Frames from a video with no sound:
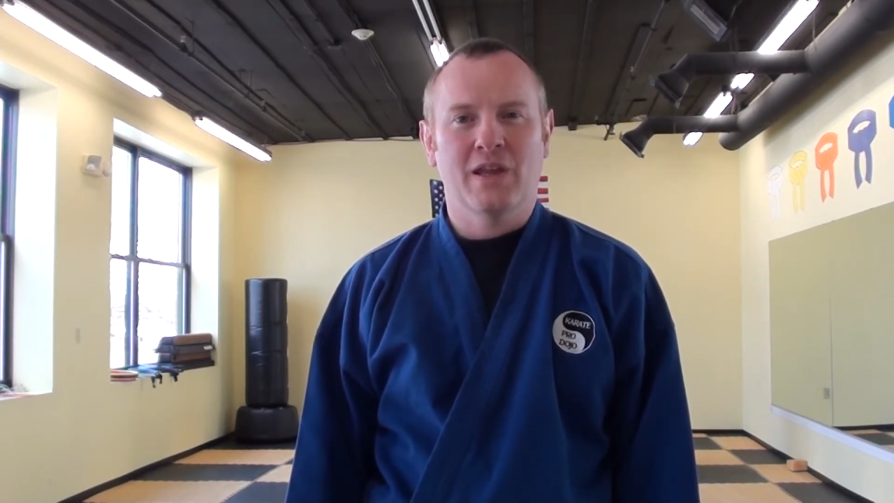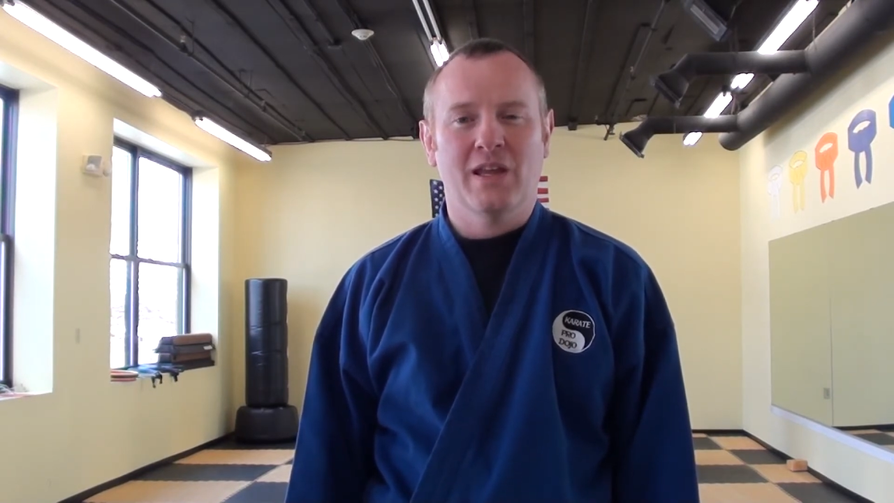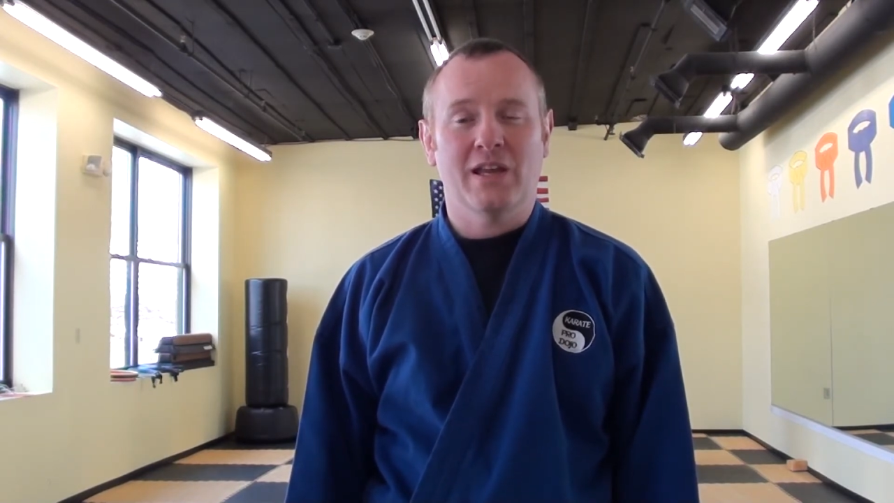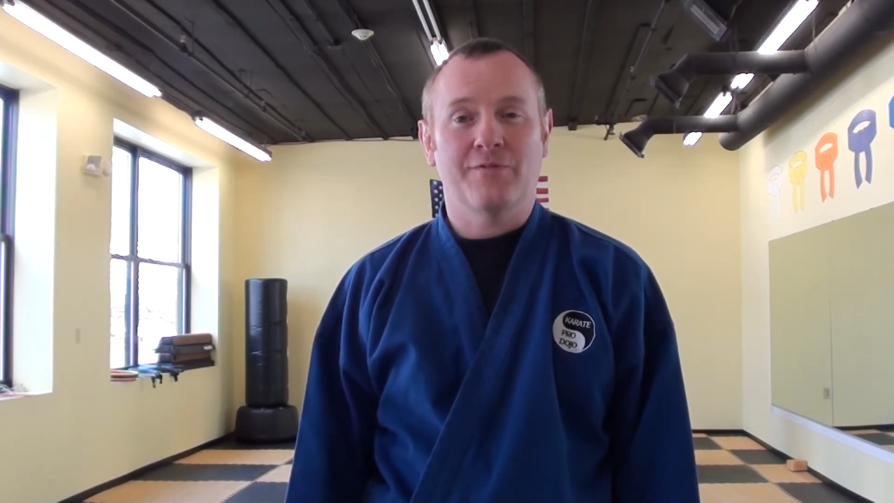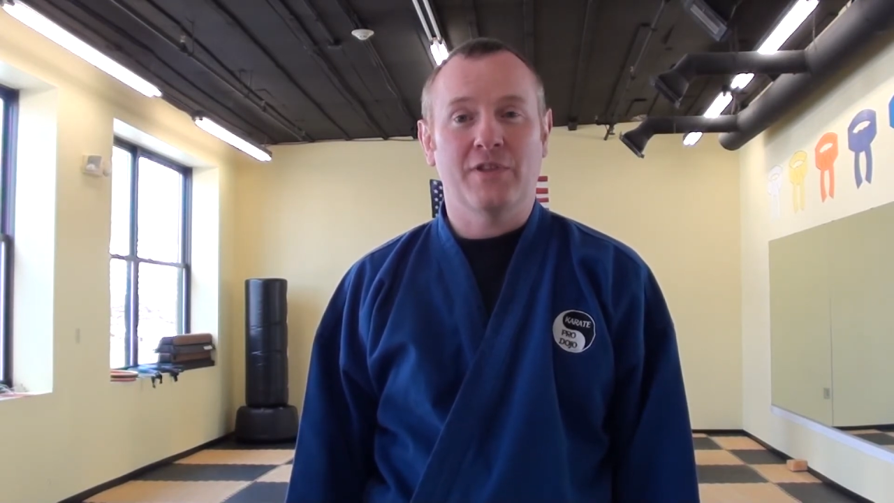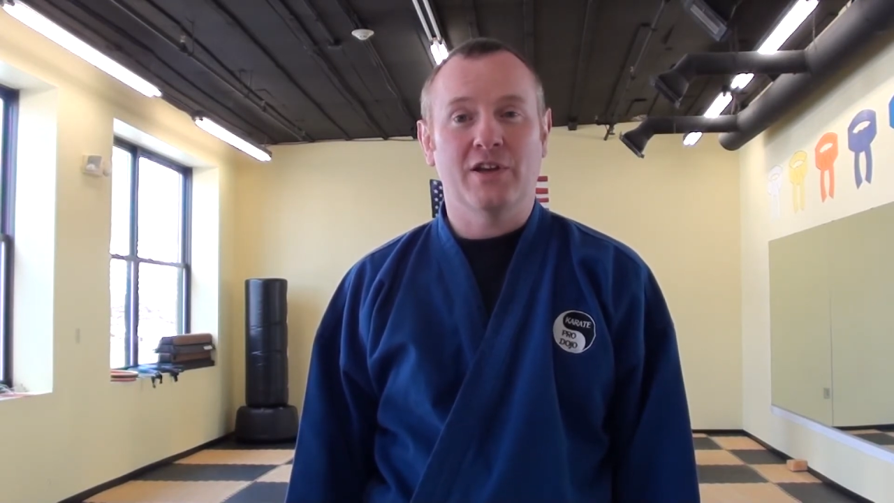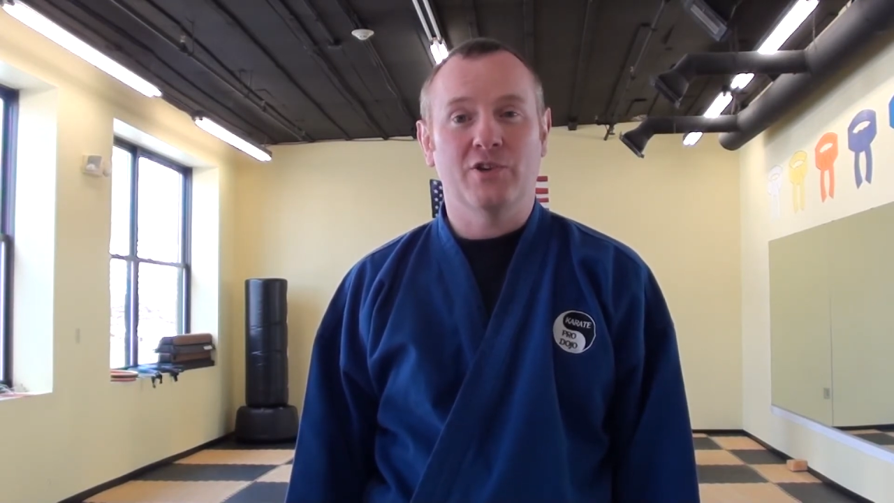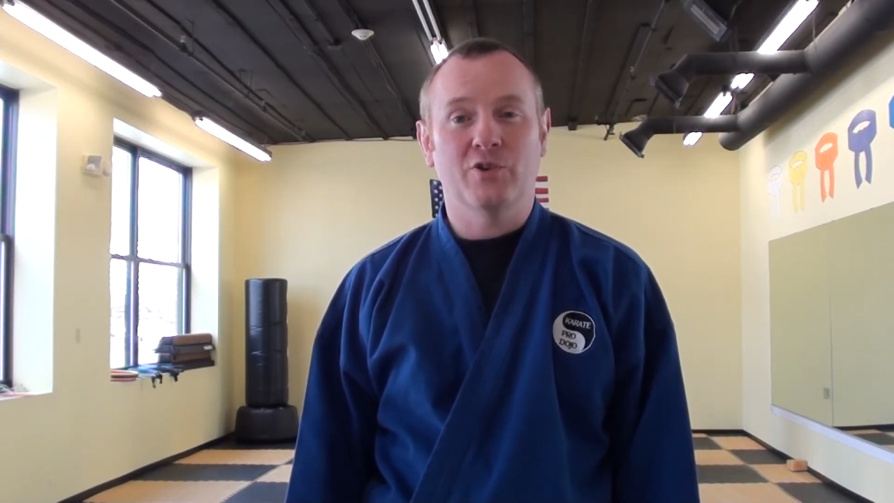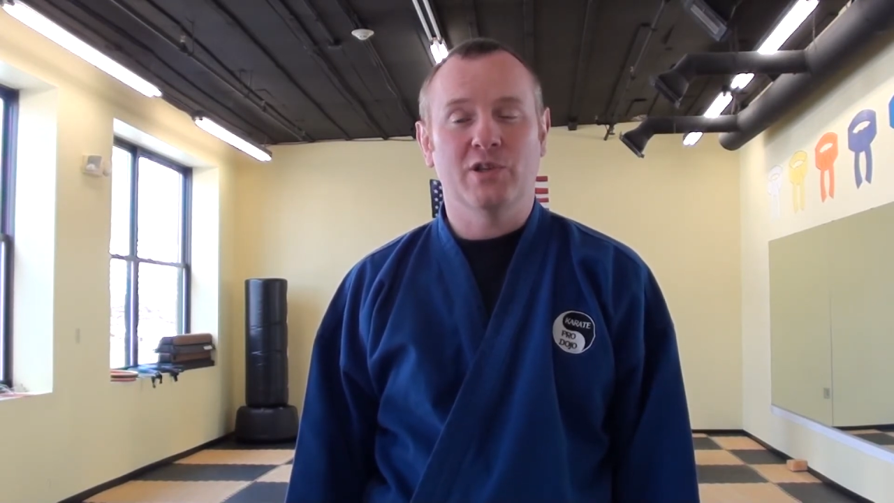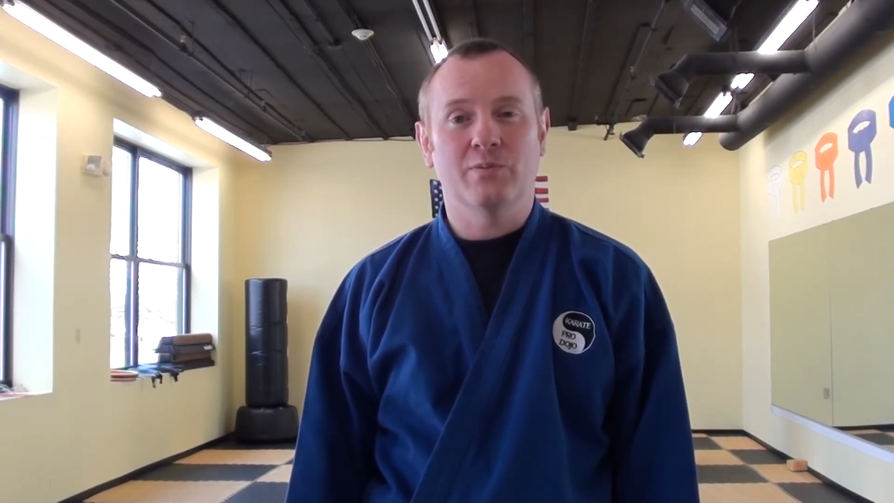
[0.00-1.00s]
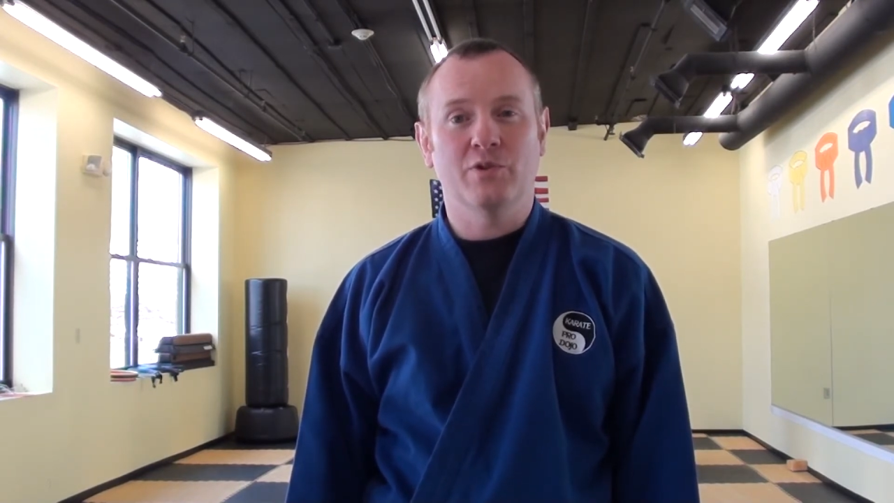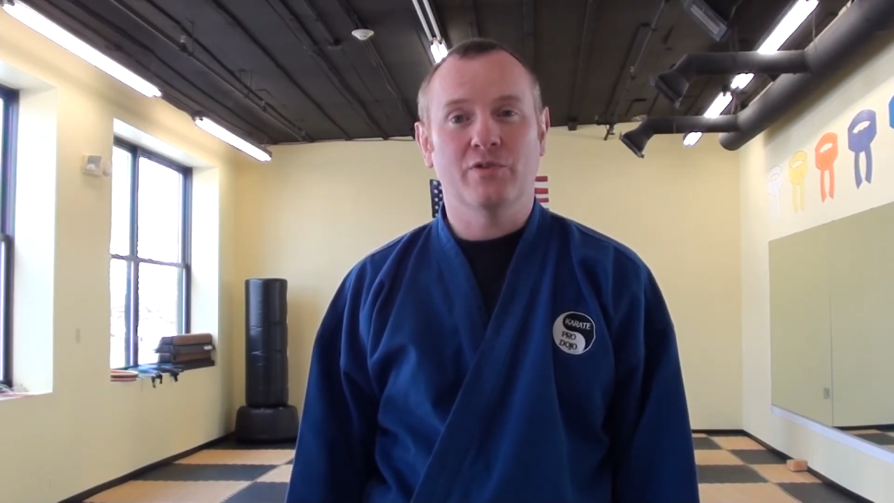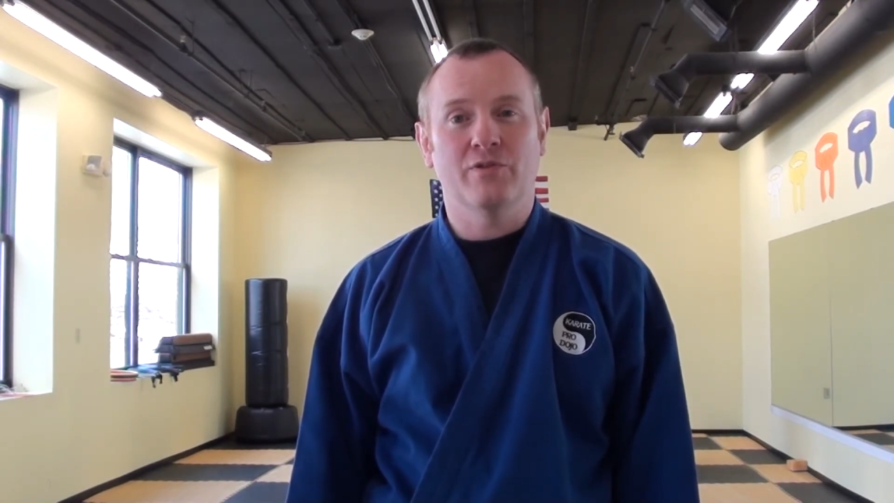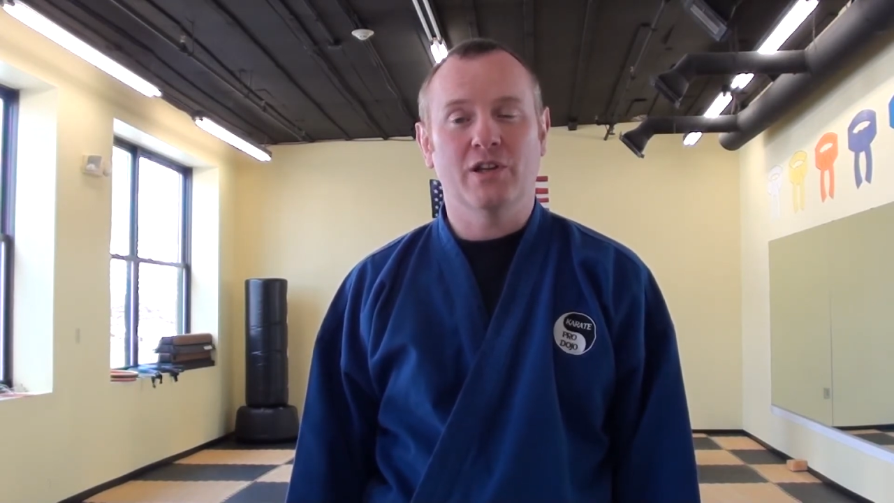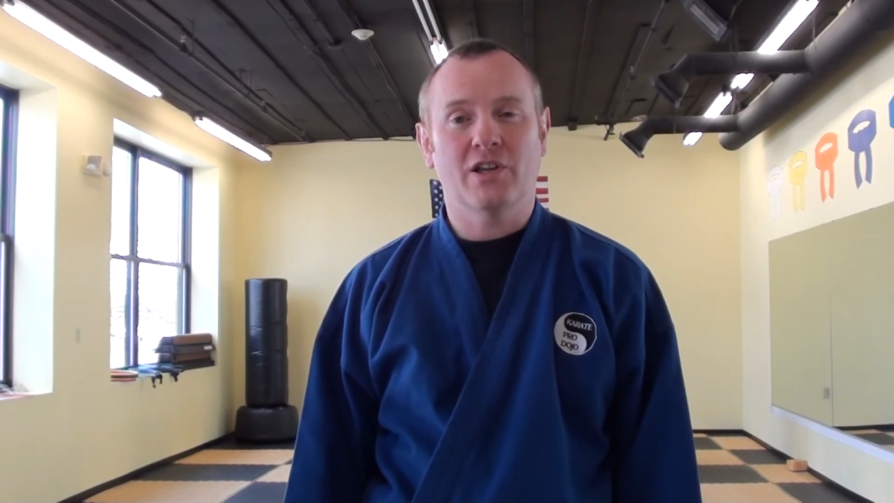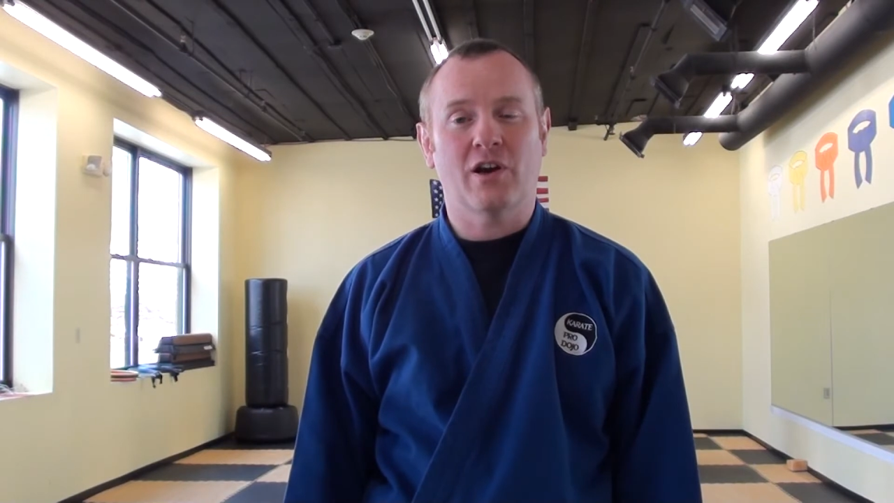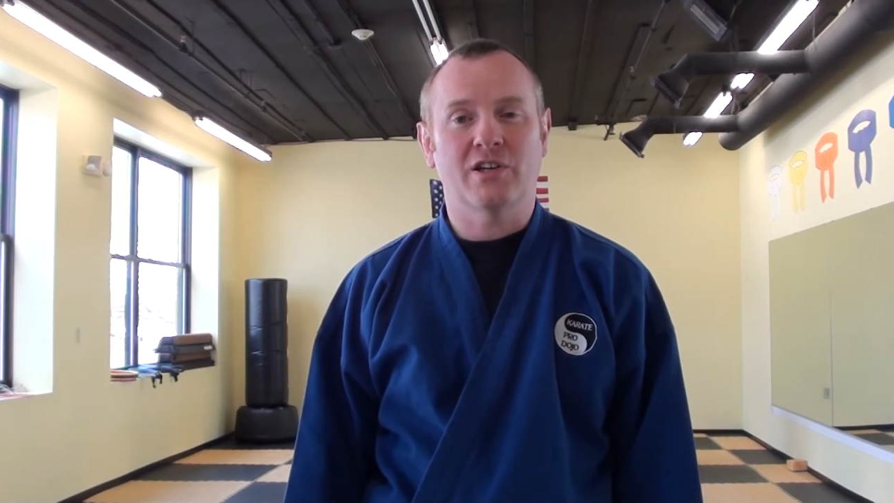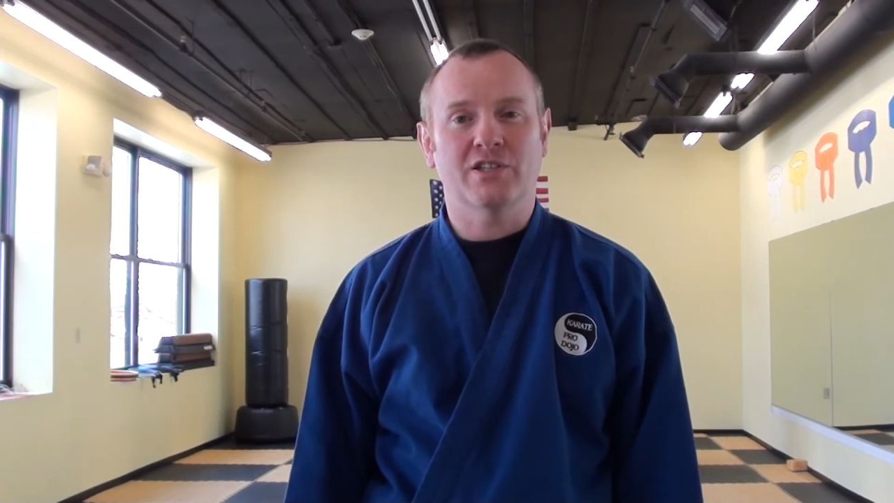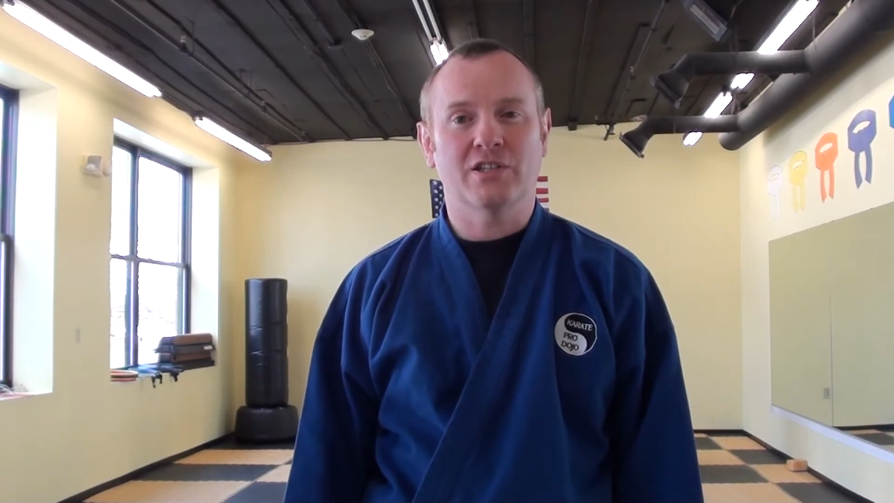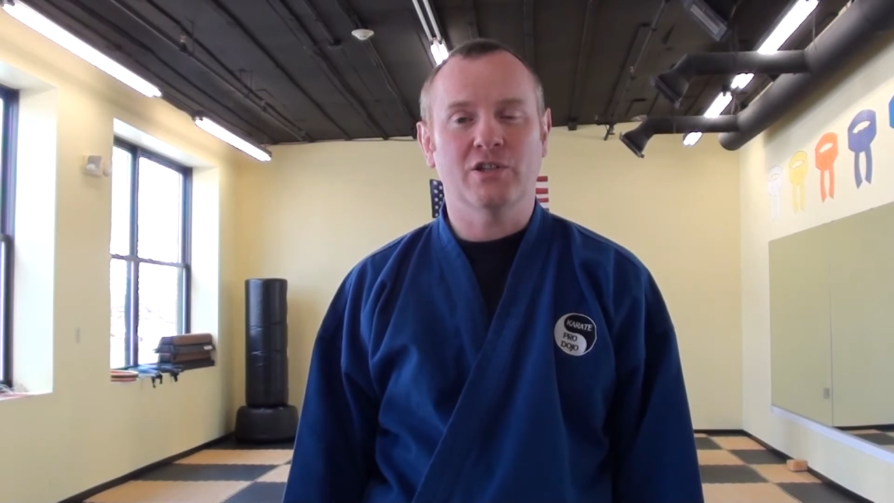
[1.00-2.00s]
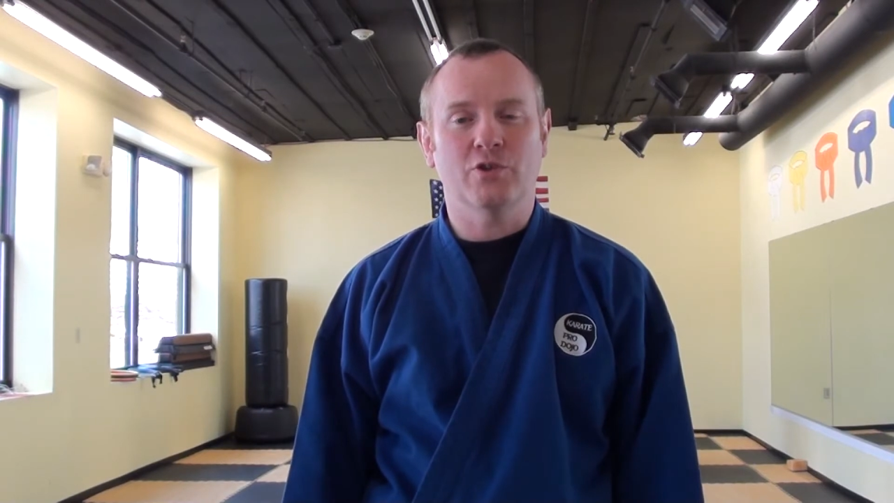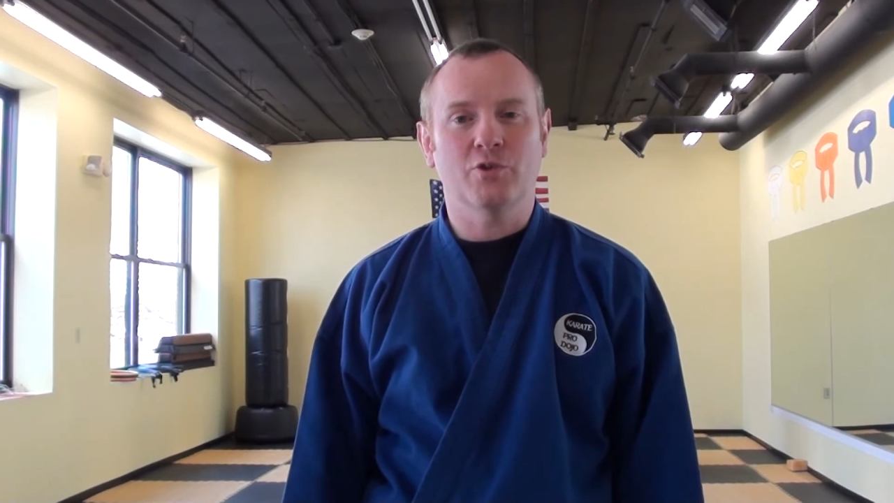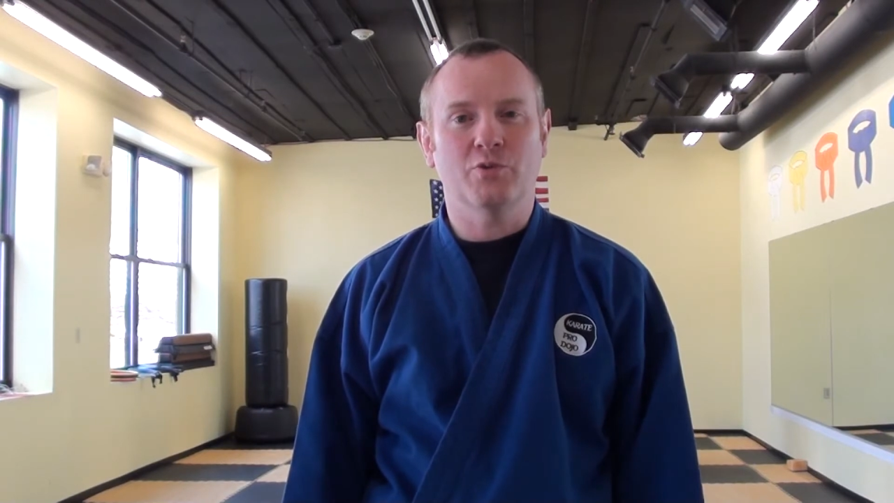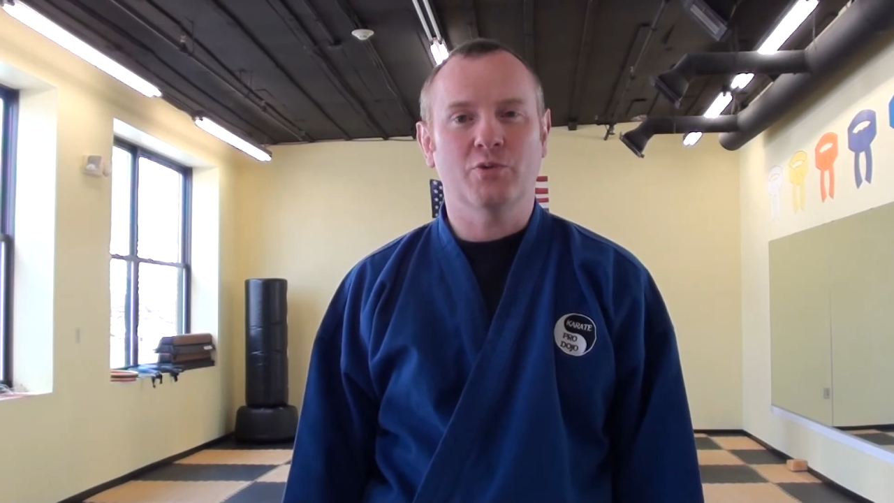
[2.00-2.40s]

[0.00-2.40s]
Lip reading: If they're doing the move really hard to you,